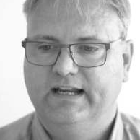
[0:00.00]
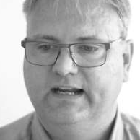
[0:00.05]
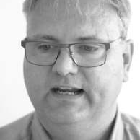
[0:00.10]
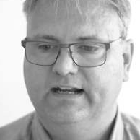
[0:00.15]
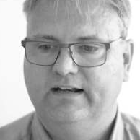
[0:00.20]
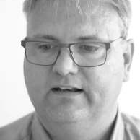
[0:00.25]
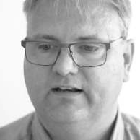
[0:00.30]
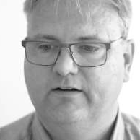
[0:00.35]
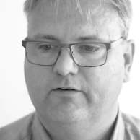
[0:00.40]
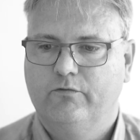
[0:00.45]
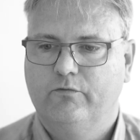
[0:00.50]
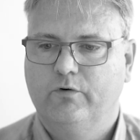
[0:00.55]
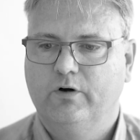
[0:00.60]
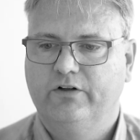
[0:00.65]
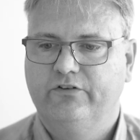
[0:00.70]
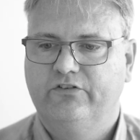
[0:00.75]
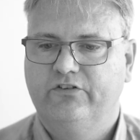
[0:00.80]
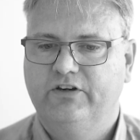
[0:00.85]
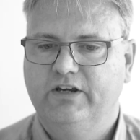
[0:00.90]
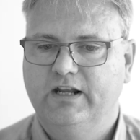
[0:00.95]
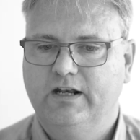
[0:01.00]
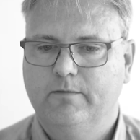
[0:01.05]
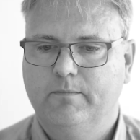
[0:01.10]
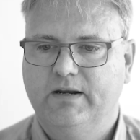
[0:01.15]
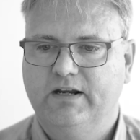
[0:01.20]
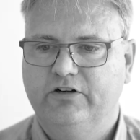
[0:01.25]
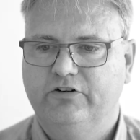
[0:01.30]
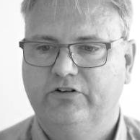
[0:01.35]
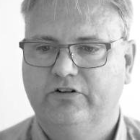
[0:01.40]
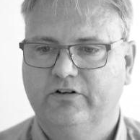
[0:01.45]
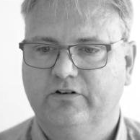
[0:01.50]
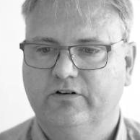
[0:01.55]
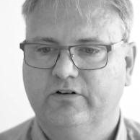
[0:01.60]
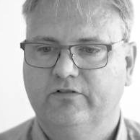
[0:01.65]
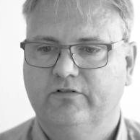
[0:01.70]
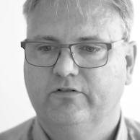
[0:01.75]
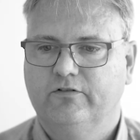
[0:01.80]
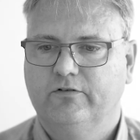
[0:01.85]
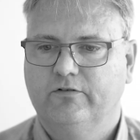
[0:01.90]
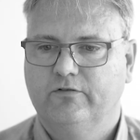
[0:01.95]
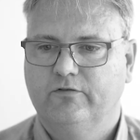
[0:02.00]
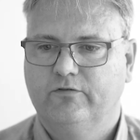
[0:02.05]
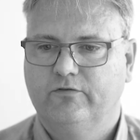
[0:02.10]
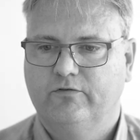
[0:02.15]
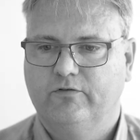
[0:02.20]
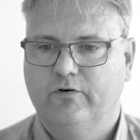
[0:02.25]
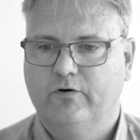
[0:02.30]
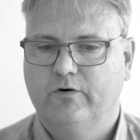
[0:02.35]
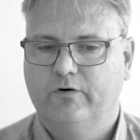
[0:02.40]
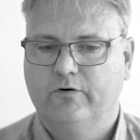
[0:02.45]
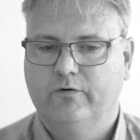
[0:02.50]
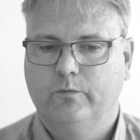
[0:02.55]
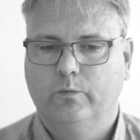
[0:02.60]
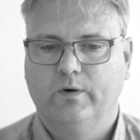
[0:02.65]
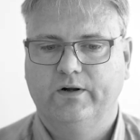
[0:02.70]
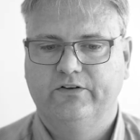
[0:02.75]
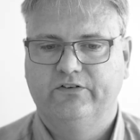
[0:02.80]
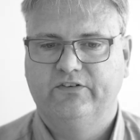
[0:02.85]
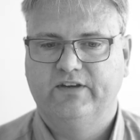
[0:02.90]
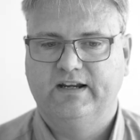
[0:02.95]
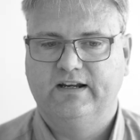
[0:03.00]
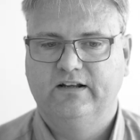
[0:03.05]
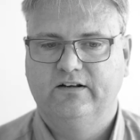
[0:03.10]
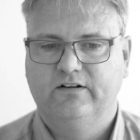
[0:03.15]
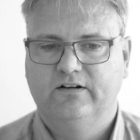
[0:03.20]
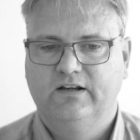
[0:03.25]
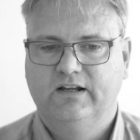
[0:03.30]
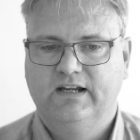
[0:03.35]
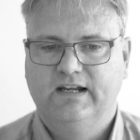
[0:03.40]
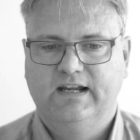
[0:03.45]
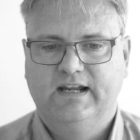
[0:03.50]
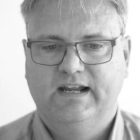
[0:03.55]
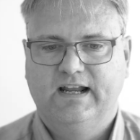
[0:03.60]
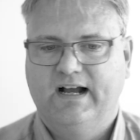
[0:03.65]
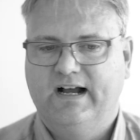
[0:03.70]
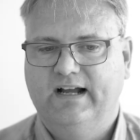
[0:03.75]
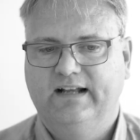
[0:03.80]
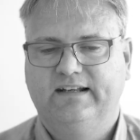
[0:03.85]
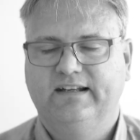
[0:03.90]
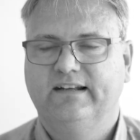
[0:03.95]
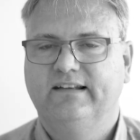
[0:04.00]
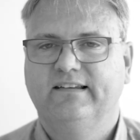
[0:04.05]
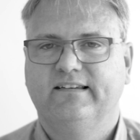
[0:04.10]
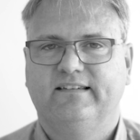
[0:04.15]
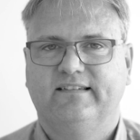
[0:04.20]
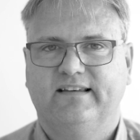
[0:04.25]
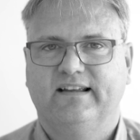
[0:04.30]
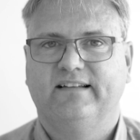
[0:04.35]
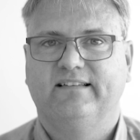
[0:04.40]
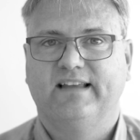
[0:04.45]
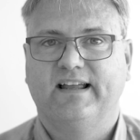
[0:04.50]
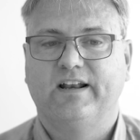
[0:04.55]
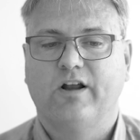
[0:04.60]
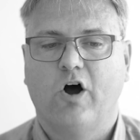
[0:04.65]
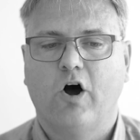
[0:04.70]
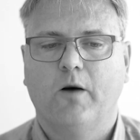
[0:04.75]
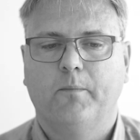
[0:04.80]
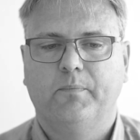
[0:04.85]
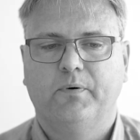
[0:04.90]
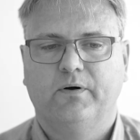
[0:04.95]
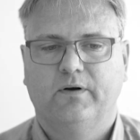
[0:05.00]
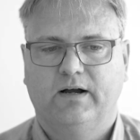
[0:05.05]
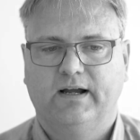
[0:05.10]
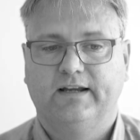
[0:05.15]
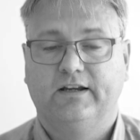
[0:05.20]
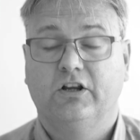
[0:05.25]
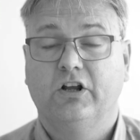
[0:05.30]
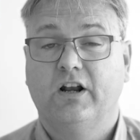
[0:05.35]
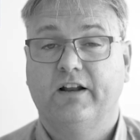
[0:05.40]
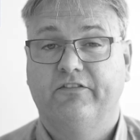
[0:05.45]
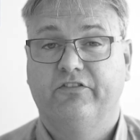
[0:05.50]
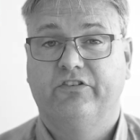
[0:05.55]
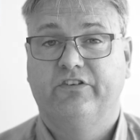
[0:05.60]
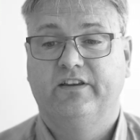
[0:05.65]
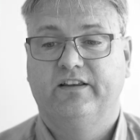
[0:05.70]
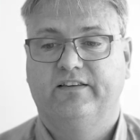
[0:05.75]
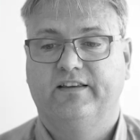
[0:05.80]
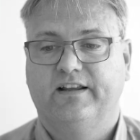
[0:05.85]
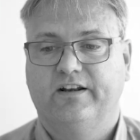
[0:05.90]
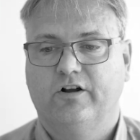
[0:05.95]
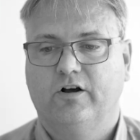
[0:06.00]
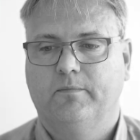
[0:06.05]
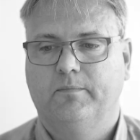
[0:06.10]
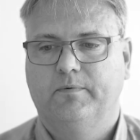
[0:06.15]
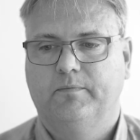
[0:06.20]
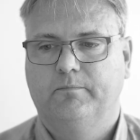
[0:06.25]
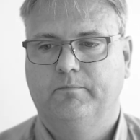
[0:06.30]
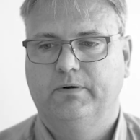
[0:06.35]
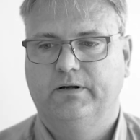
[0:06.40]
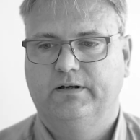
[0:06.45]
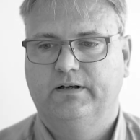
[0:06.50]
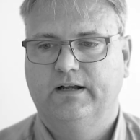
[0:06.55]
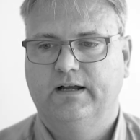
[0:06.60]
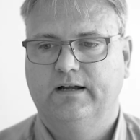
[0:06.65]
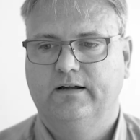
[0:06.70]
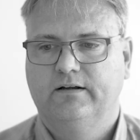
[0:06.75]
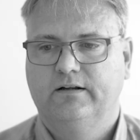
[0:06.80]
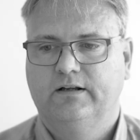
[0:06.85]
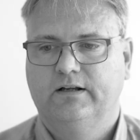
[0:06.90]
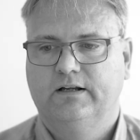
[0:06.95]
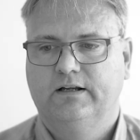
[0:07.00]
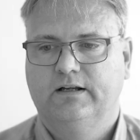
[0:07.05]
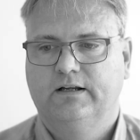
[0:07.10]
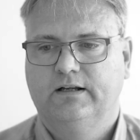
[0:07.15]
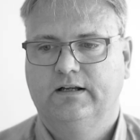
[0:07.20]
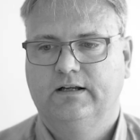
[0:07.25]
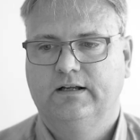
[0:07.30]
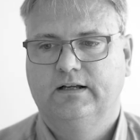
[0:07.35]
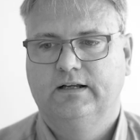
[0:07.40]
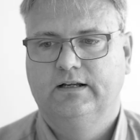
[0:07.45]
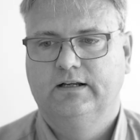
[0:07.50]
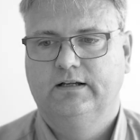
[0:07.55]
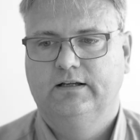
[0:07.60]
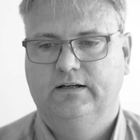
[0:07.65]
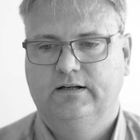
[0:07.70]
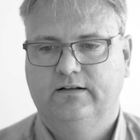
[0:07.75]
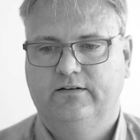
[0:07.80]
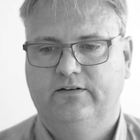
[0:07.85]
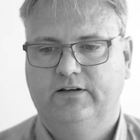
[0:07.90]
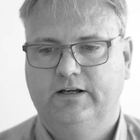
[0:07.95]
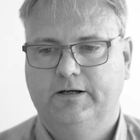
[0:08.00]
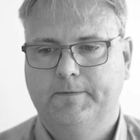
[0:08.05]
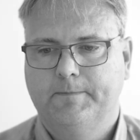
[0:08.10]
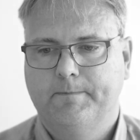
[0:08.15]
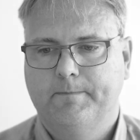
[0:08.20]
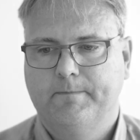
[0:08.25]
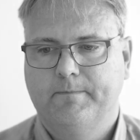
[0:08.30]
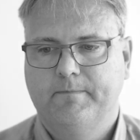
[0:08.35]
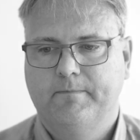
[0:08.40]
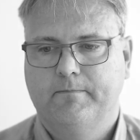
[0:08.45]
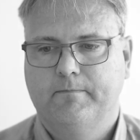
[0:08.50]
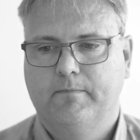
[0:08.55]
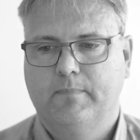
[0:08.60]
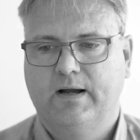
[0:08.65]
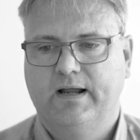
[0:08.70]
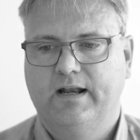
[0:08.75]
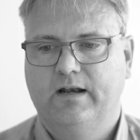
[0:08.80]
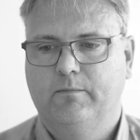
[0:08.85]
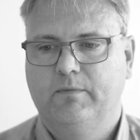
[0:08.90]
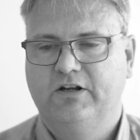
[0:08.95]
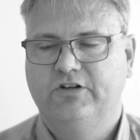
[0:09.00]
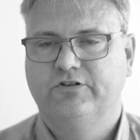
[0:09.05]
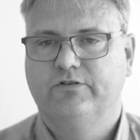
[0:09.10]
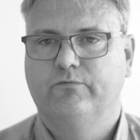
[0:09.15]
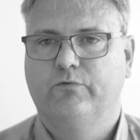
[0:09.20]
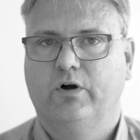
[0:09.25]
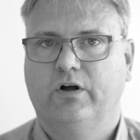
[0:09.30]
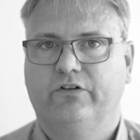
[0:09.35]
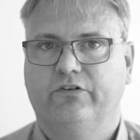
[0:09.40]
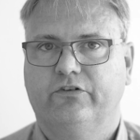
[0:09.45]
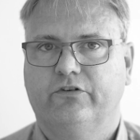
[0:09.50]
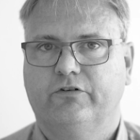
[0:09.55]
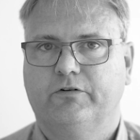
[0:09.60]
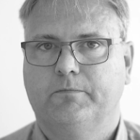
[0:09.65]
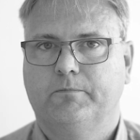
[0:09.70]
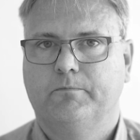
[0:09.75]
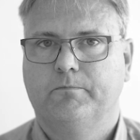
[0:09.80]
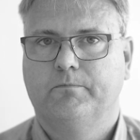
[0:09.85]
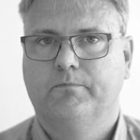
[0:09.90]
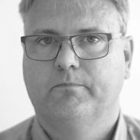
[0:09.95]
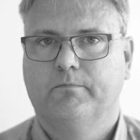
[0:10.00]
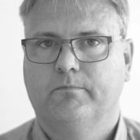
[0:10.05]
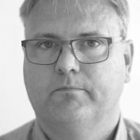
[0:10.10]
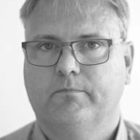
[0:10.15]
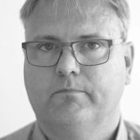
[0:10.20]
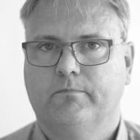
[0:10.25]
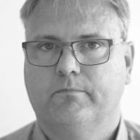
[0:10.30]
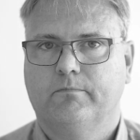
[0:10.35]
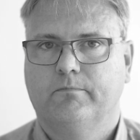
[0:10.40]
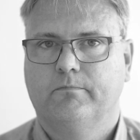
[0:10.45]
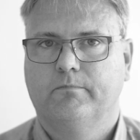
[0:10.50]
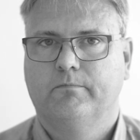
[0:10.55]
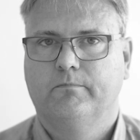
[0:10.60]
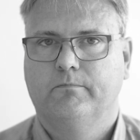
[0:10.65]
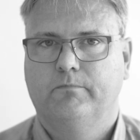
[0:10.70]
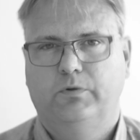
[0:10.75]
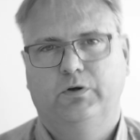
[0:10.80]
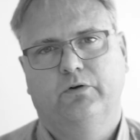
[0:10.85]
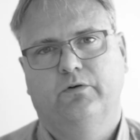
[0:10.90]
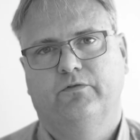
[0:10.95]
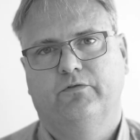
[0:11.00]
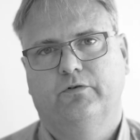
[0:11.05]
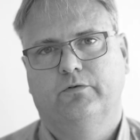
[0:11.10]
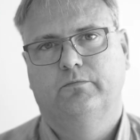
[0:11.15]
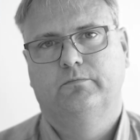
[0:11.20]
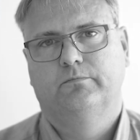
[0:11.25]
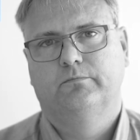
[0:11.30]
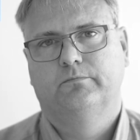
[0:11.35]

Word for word: it runs the animation for 1 second. I didn't set that up. I could have set that up, but you can see my animation runs. Beautiful.